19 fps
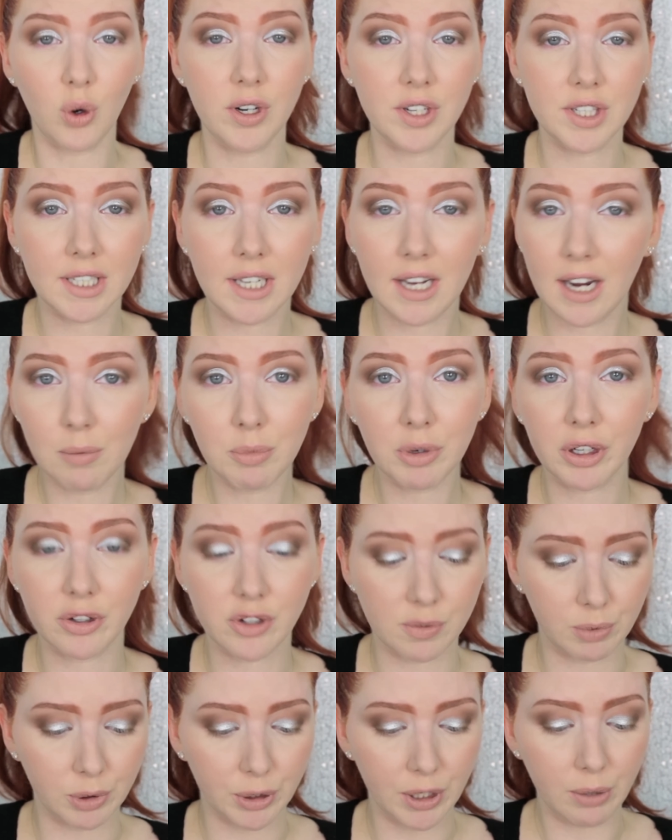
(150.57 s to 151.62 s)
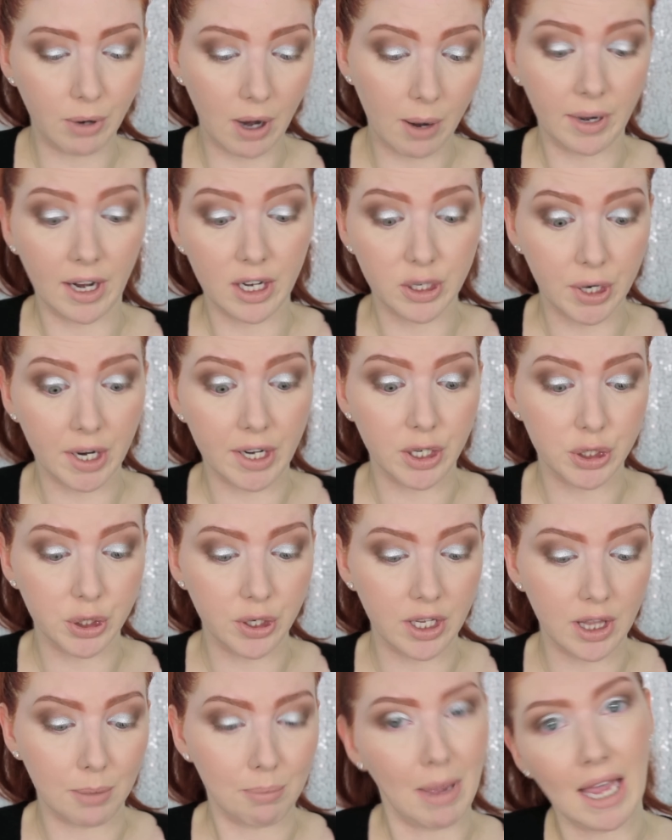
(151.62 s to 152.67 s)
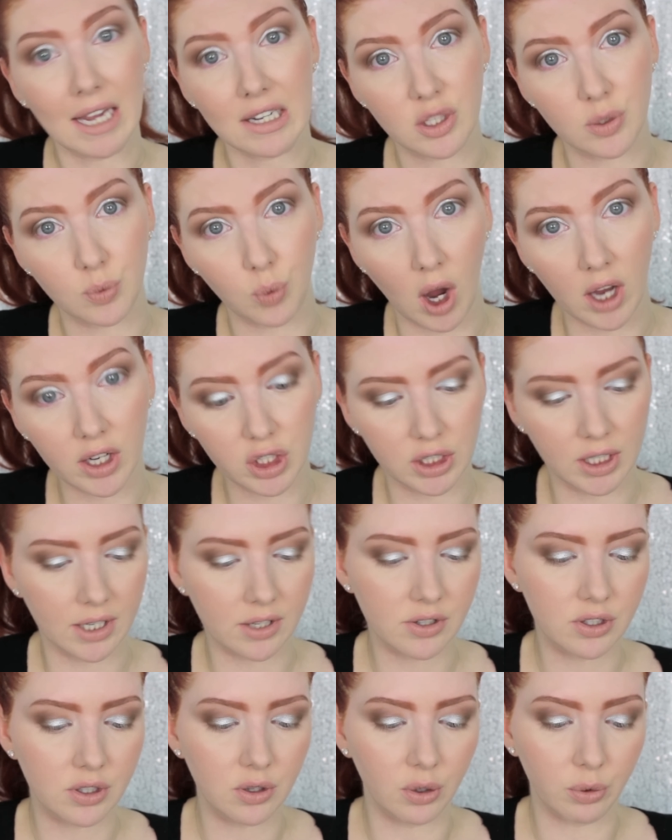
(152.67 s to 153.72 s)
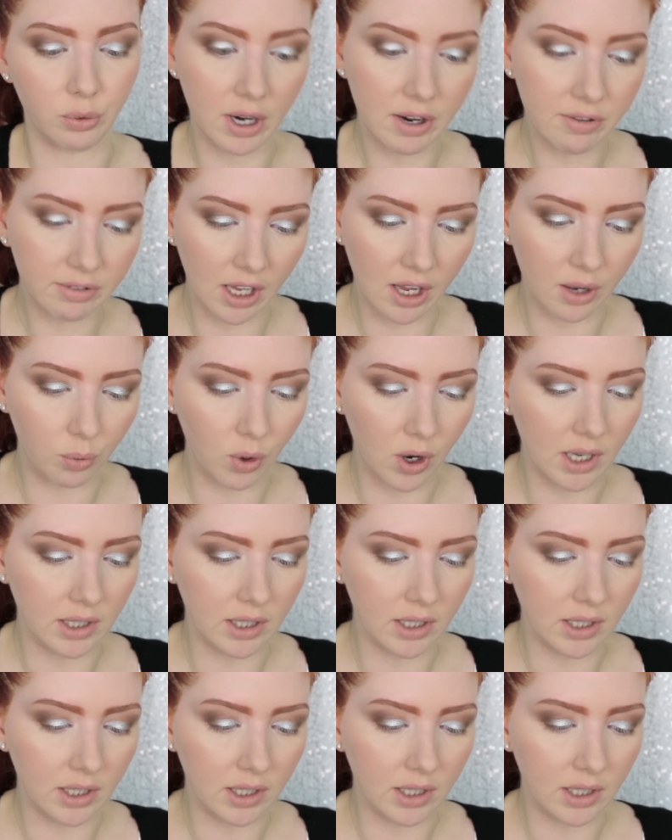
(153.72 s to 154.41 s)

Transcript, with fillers: course, the camera goes blurry right when I try to show you the MAC swatch next to the Revlon